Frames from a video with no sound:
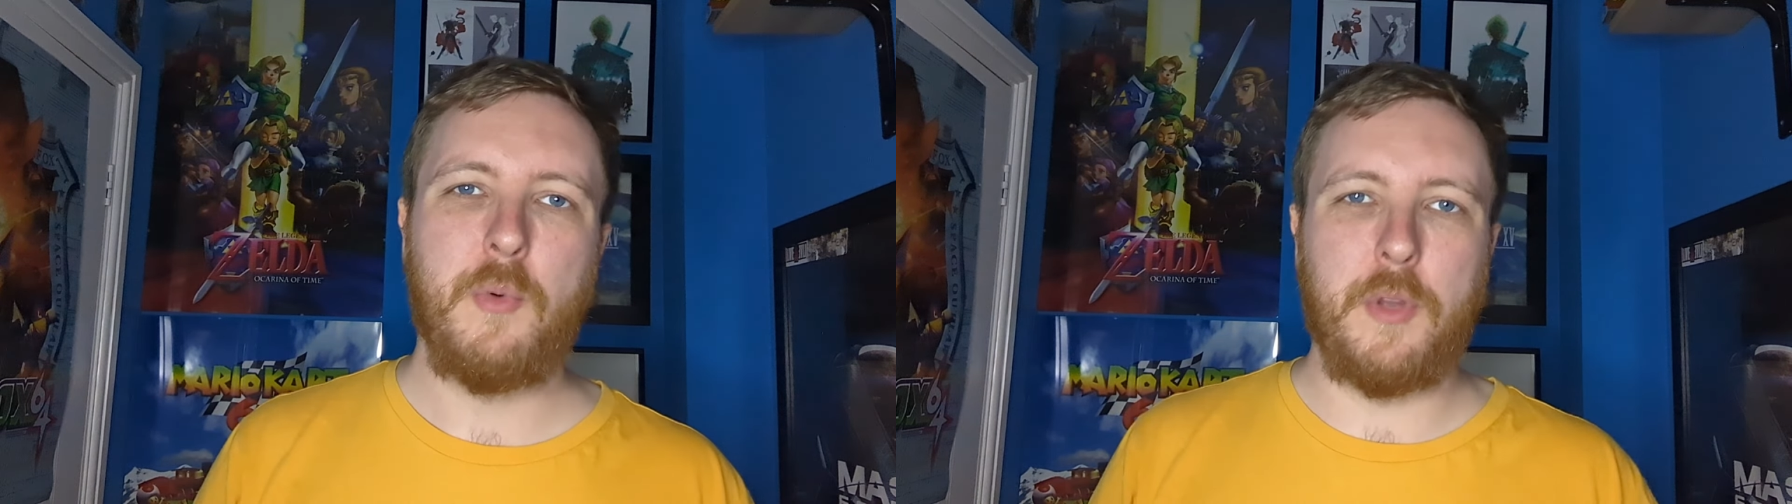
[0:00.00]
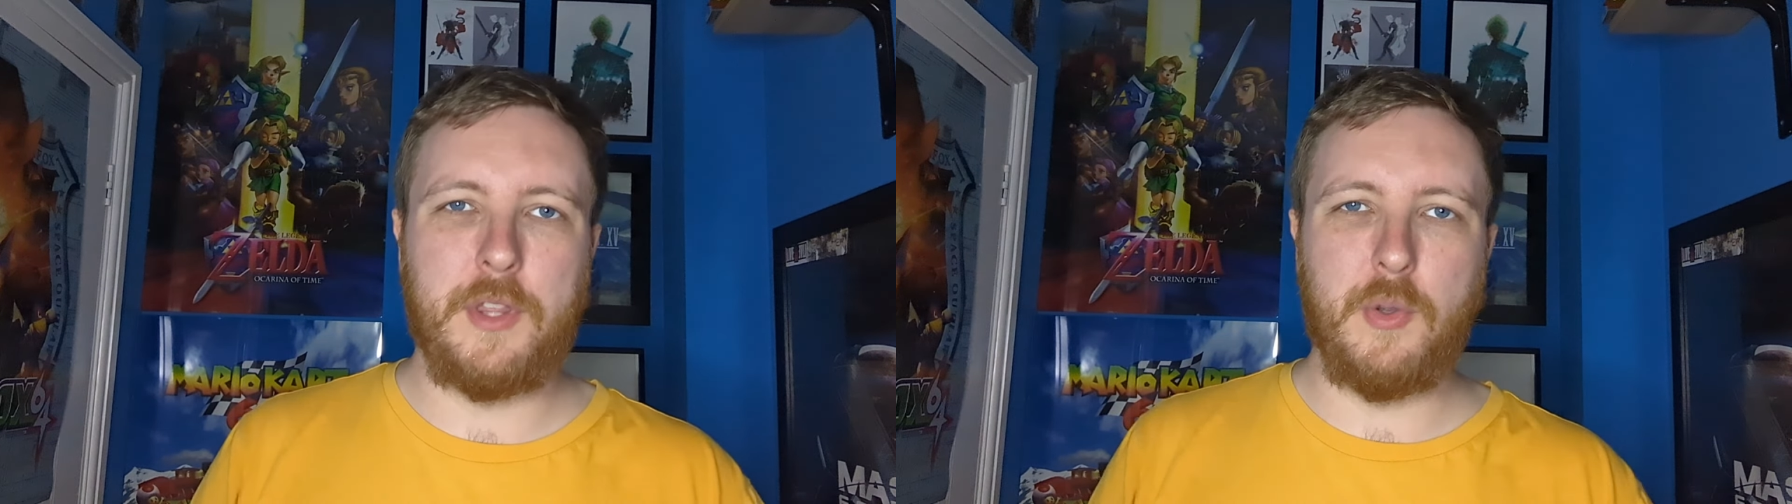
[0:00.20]

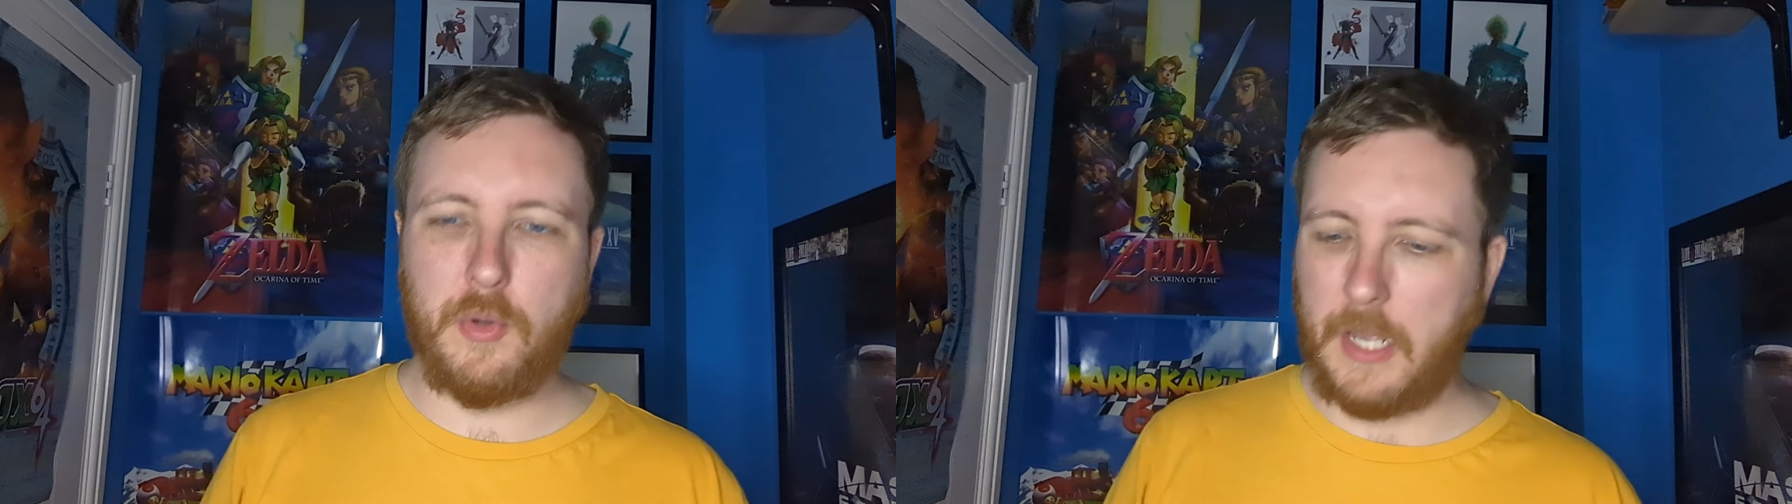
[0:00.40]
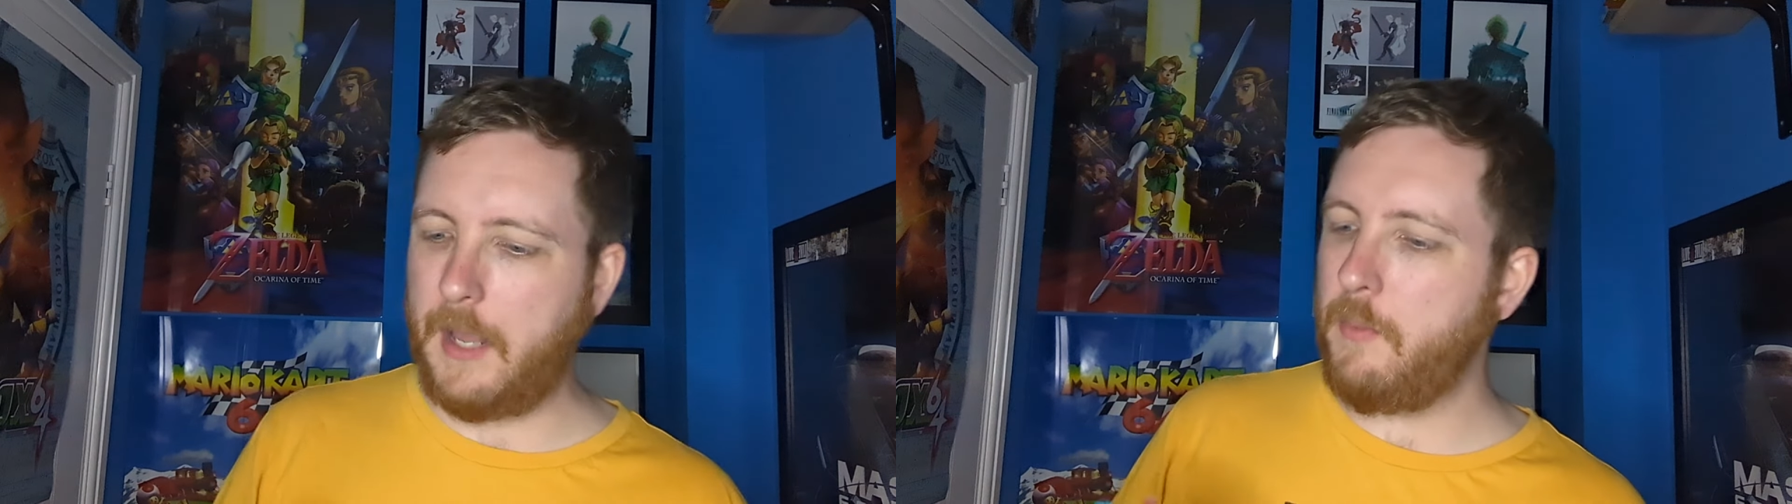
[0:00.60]
with
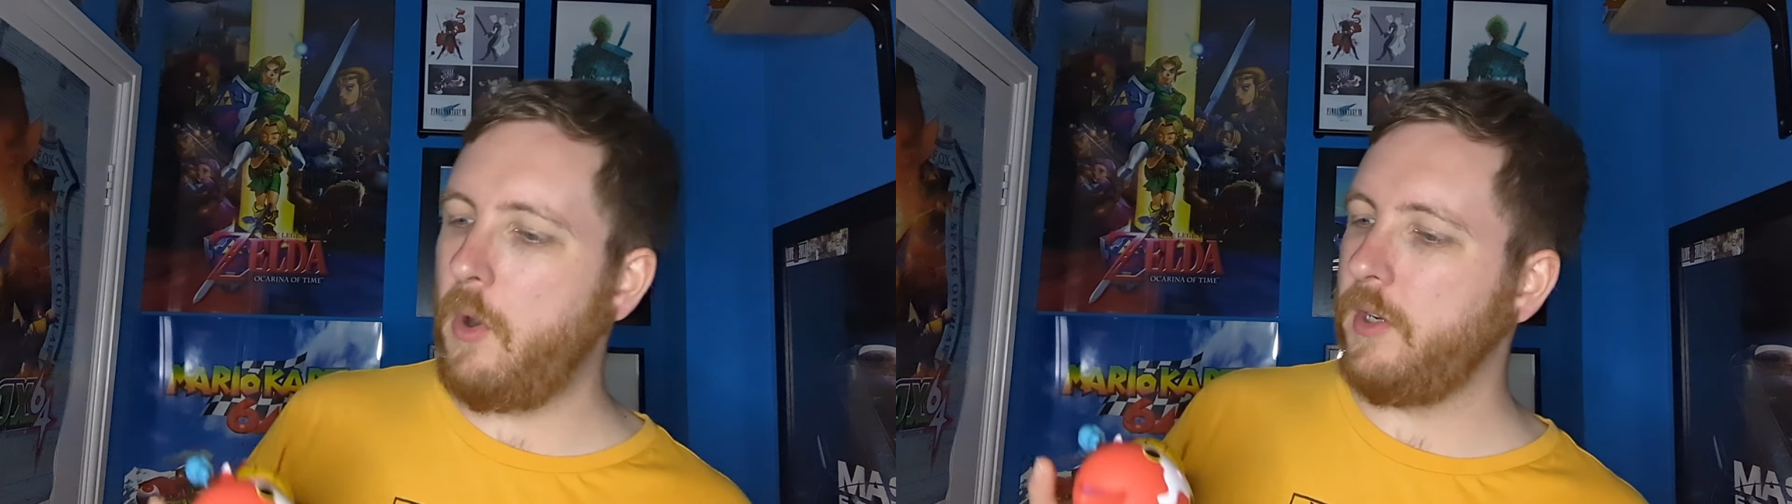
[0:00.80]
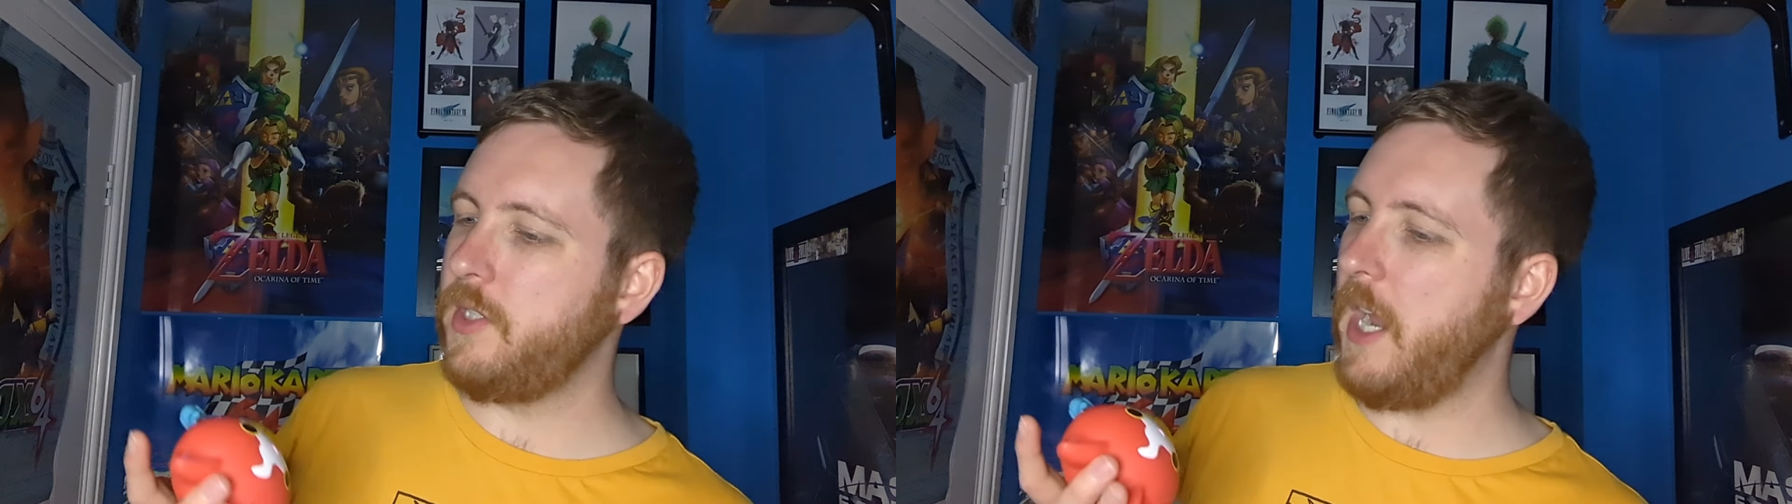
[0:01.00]
Yokai
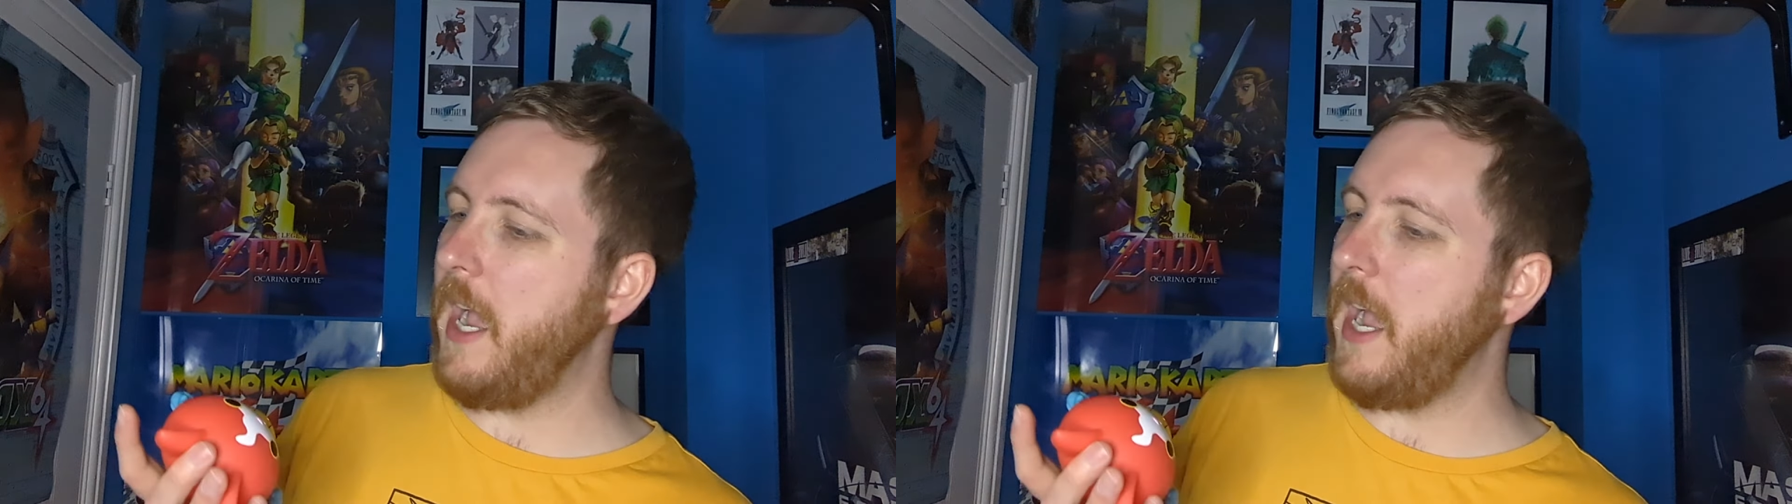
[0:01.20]
Watch,